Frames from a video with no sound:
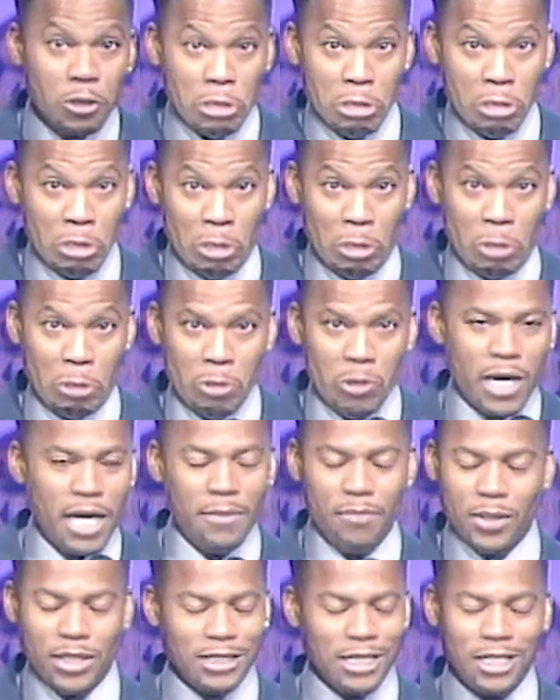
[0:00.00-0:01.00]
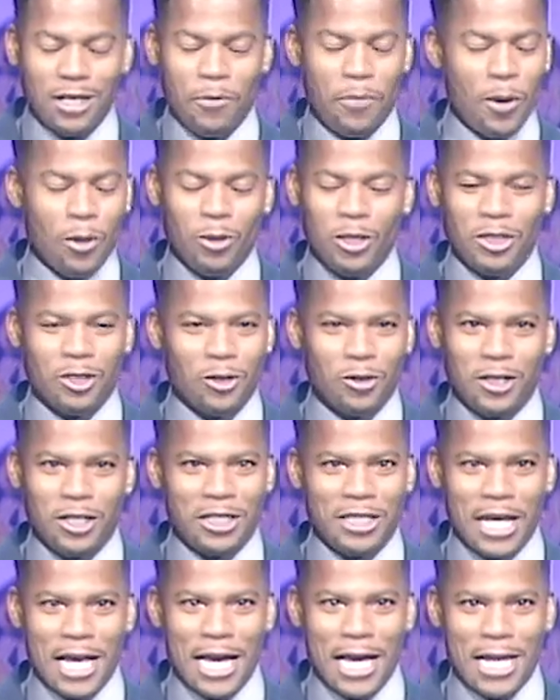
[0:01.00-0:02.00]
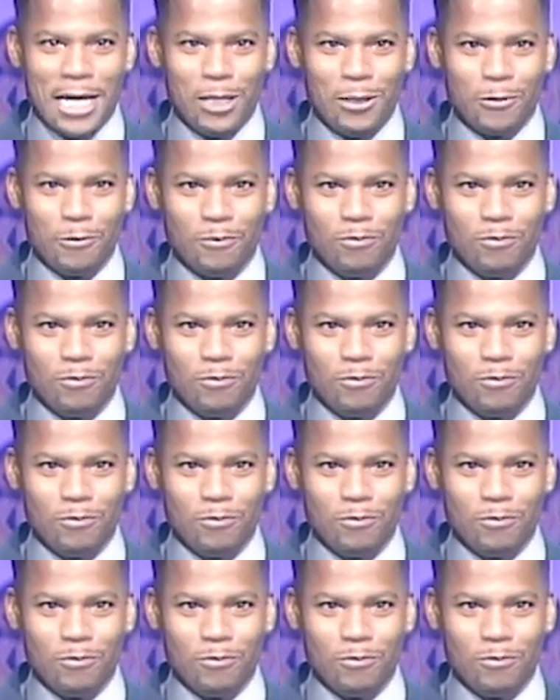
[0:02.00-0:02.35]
No, hey, bitch, ain't no police on this island.